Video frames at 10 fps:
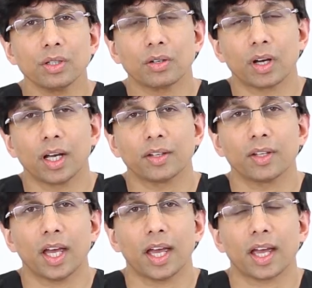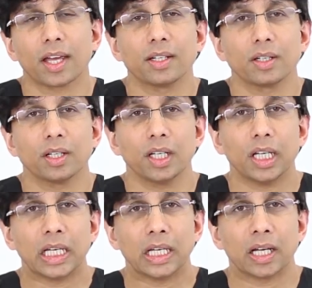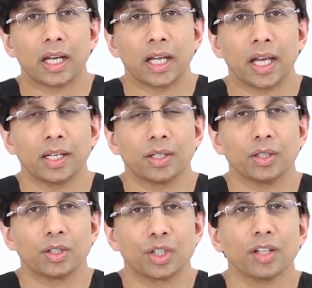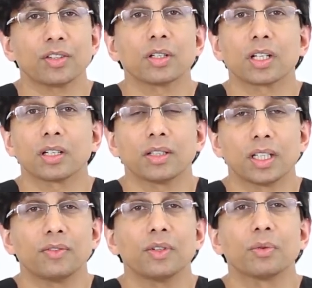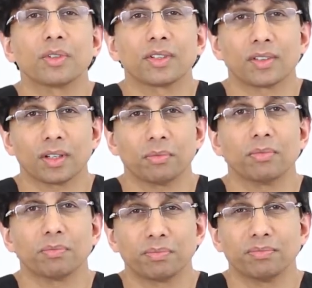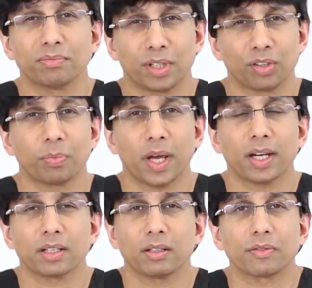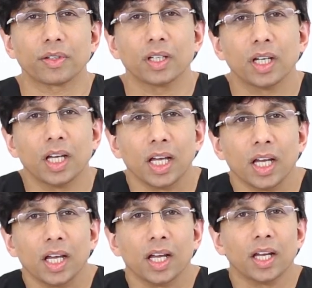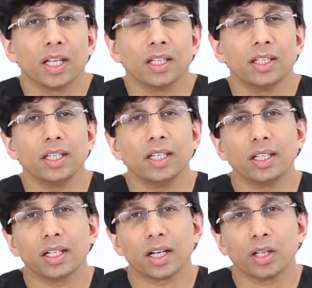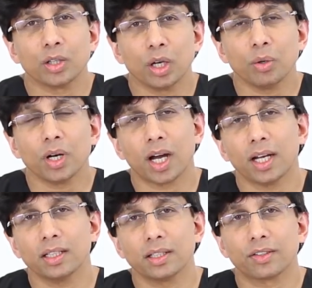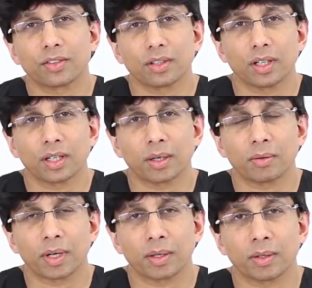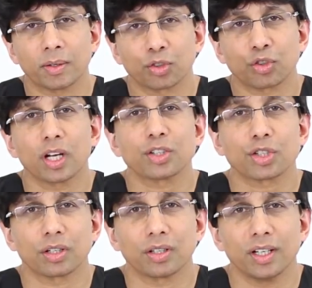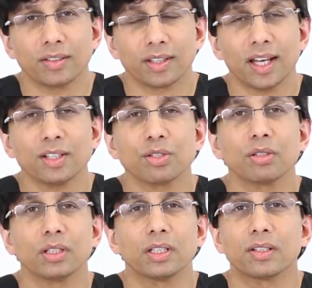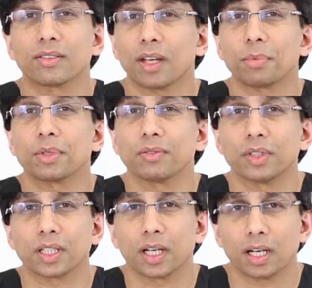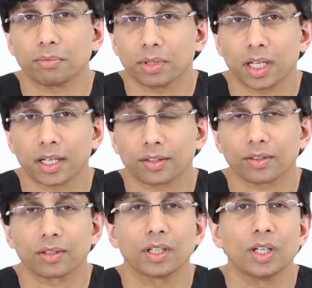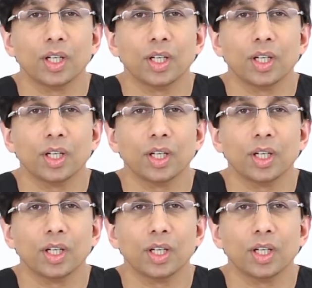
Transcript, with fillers: at your eyes and, and just to give you some perspective, the lower eyelid uh, structure is actually deceptively complex.